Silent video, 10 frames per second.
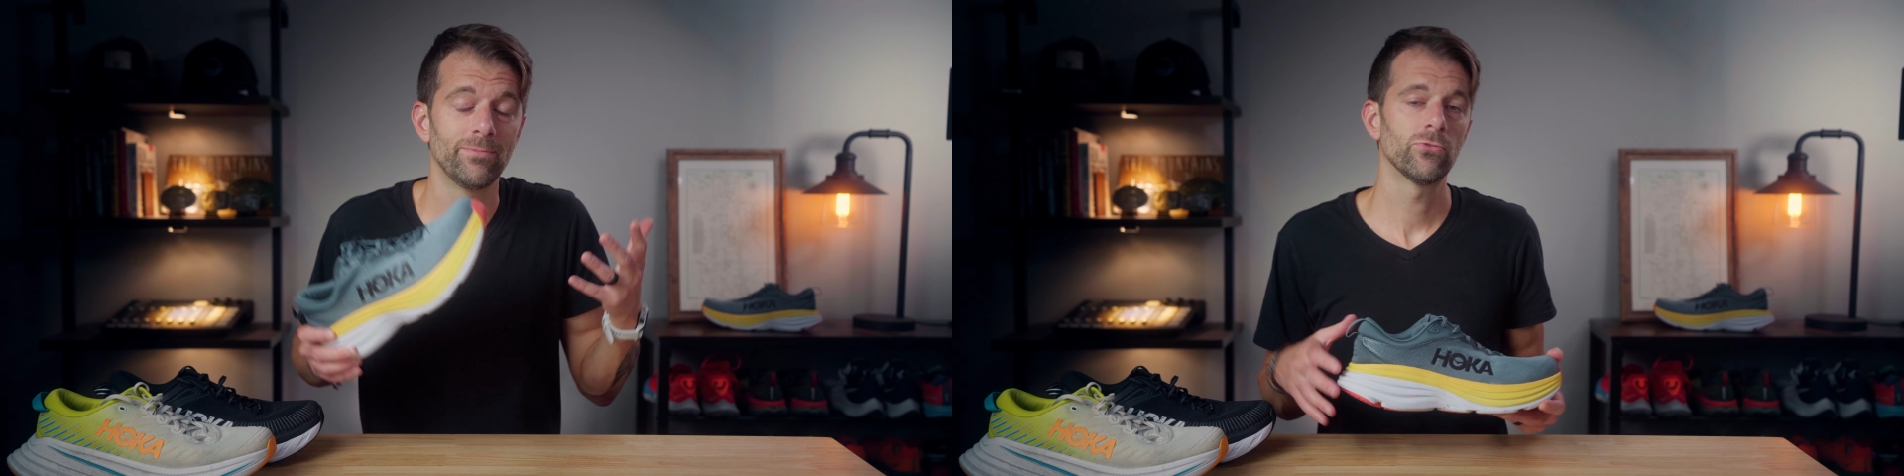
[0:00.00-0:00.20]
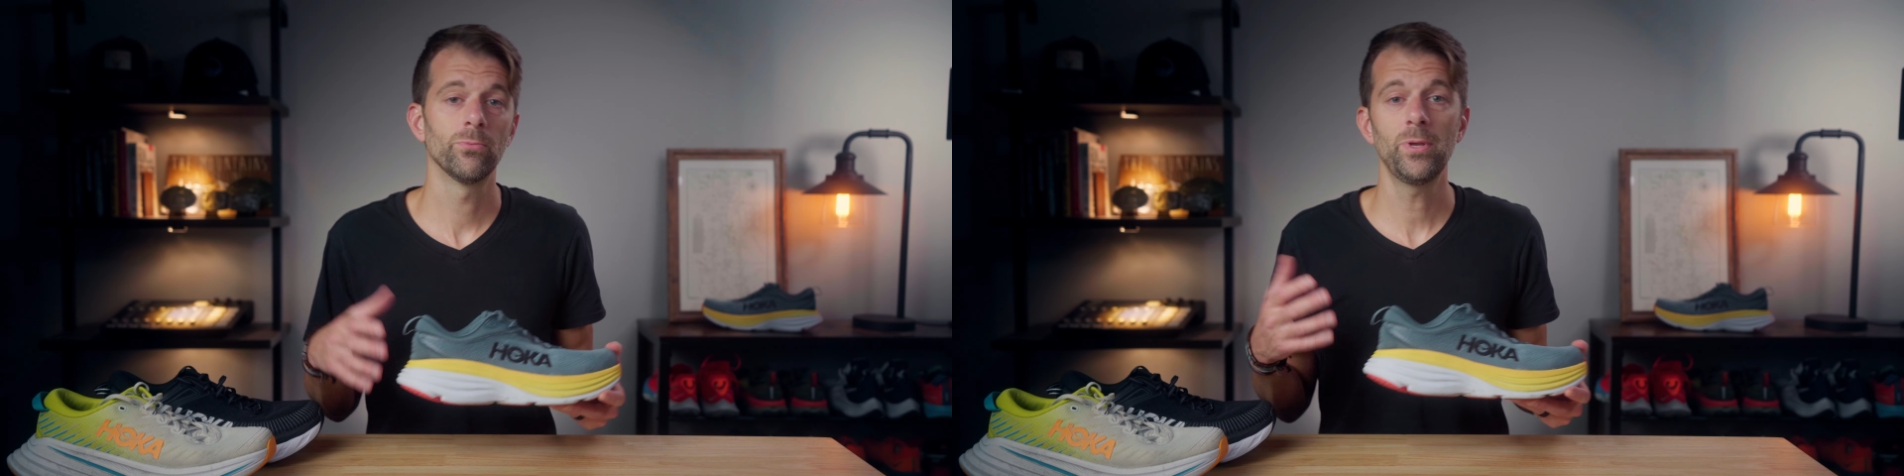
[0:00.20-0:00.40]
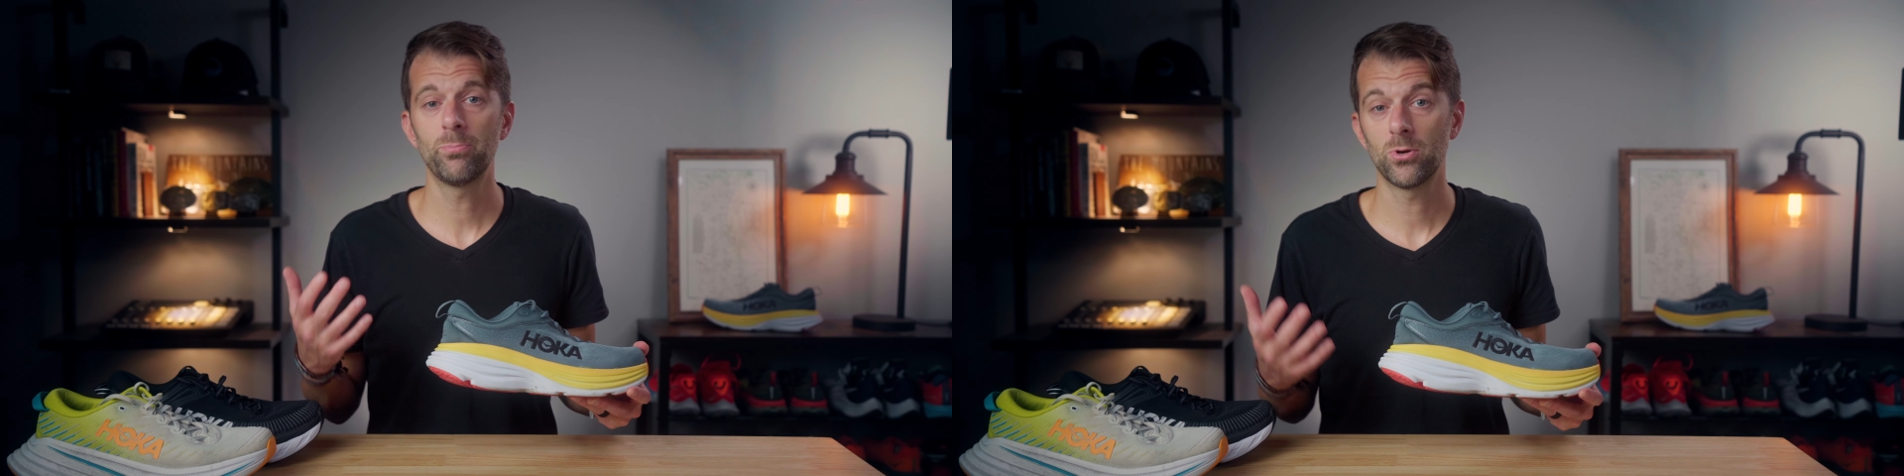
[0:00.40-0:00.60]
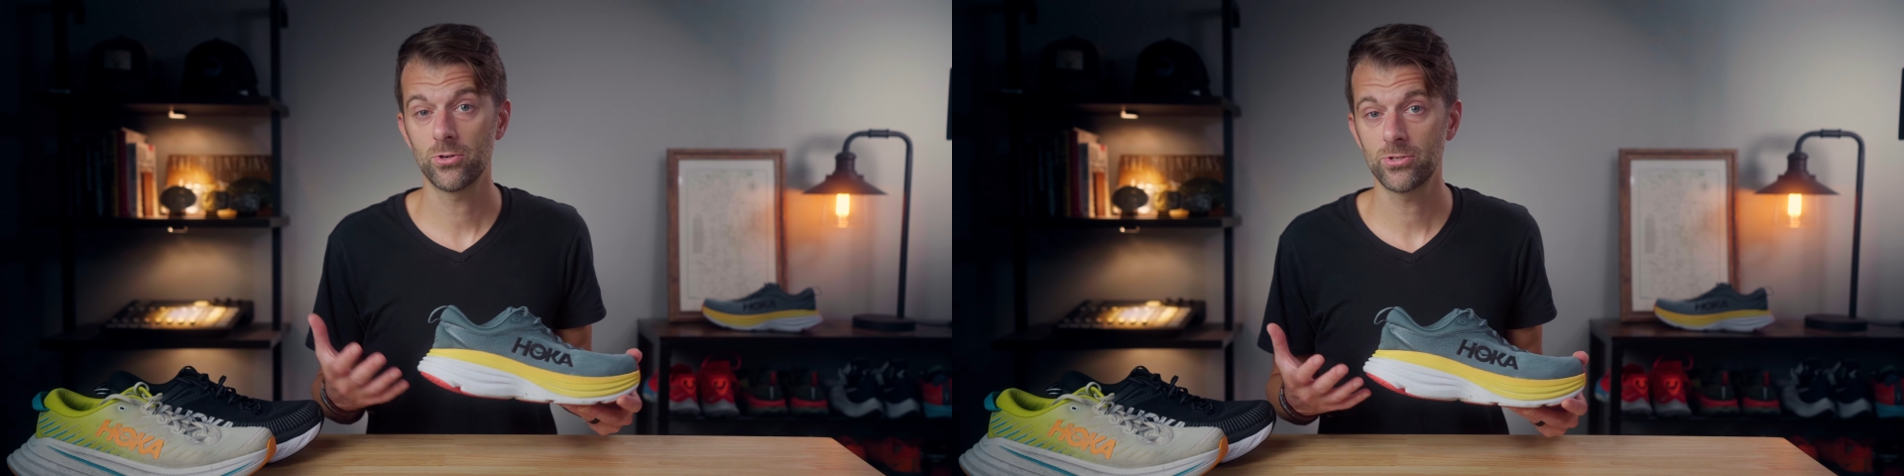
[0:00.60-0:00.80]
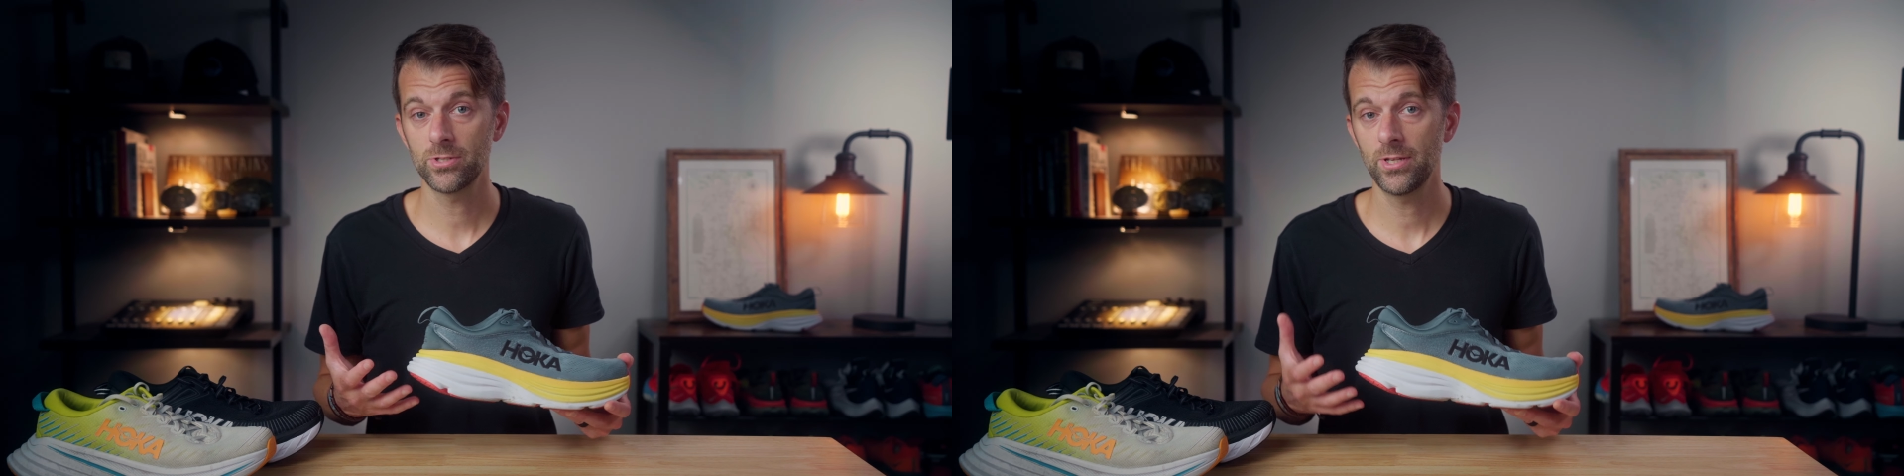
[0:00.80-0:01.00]
For me
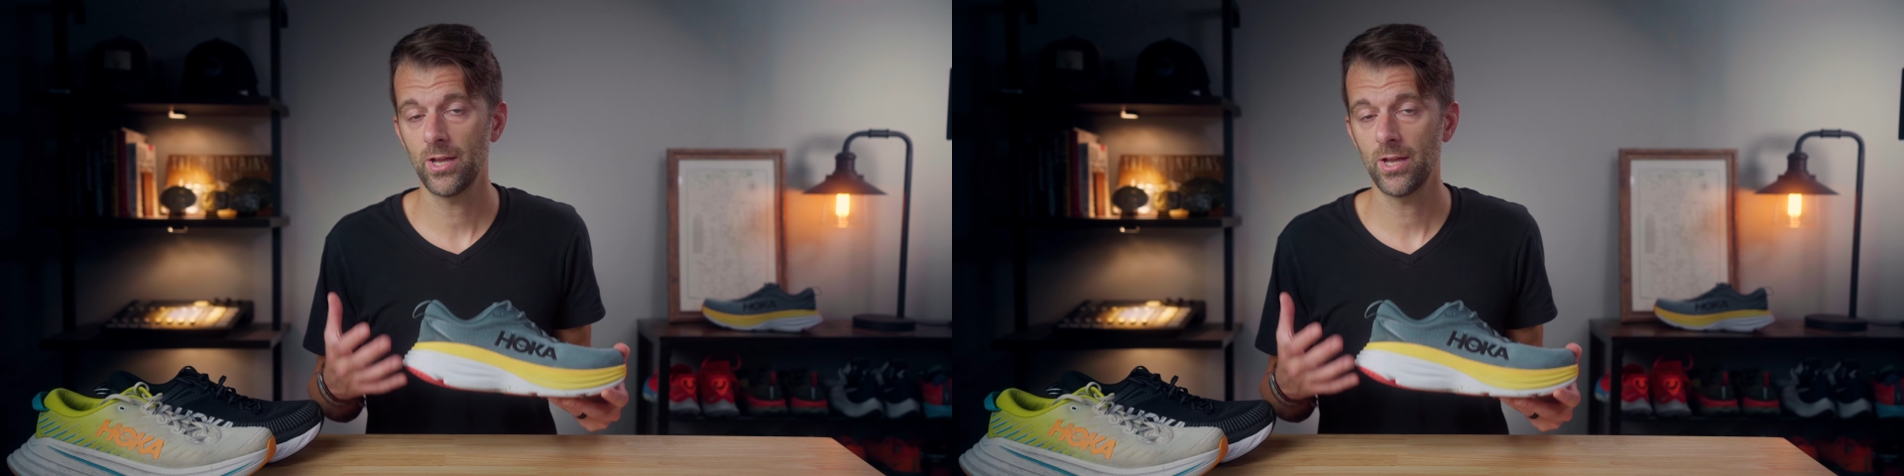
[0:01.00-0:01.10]
personally,